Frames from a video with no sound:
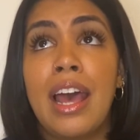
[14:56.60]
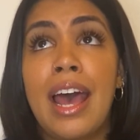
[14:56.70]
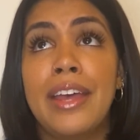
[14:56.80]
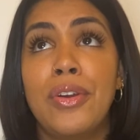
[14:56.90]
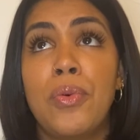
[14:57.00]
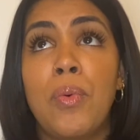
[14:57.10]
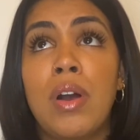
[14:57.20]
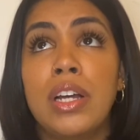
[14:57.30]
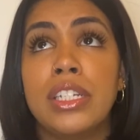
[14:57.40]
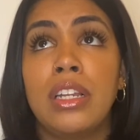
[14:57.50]
I don't
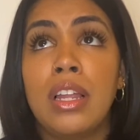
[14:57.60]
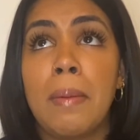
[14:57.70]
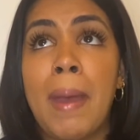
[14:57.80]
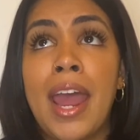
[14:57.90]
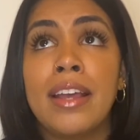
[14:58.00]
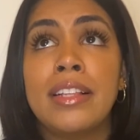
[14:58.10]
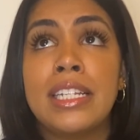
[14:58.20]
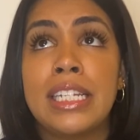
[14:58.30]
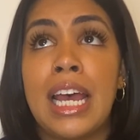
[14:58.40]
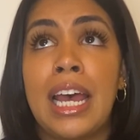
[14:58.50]
want to look back at
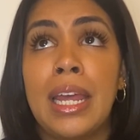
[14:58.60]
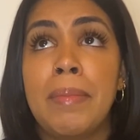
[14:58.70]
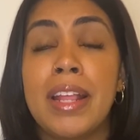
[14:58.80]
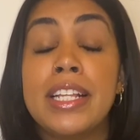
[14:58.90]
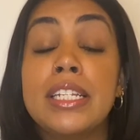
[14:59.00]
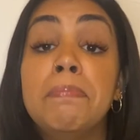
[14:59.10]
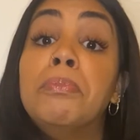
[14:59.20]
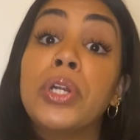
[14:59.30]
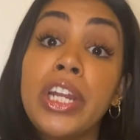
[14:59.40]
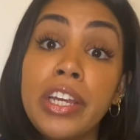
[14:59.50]
this time, at this
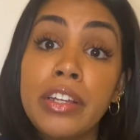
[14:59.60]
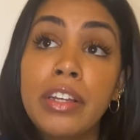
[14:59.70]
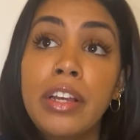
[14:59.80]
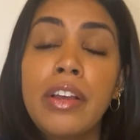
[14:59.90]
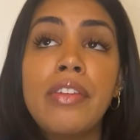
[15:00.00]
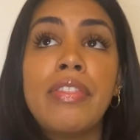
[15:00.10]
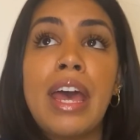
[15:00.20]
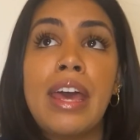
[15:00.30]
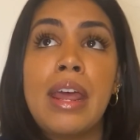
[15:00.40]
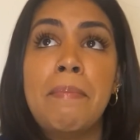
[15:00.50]
break
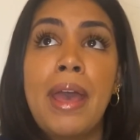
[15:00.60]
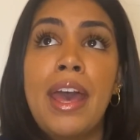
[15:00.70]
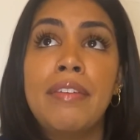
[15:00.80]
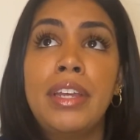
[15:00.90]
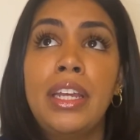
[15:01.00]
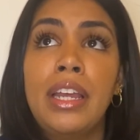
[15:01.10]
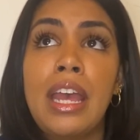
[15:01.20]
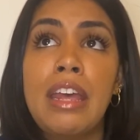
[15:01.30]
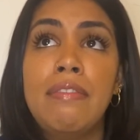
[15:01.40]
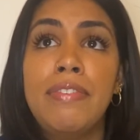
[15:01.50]
that I'm having,
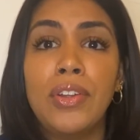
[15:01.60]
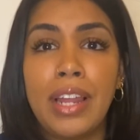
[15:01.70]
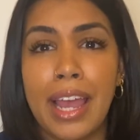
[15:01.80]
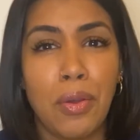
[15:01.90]
and feel like I